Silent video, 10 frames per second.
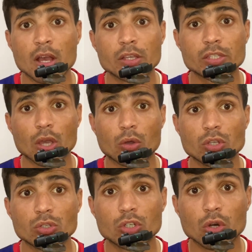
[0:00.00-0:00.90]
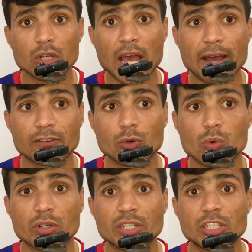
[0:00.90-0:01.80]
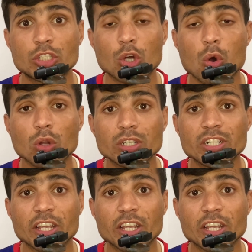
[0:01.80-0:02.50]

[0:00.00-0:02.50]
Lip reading: So you don't have to worry. Don't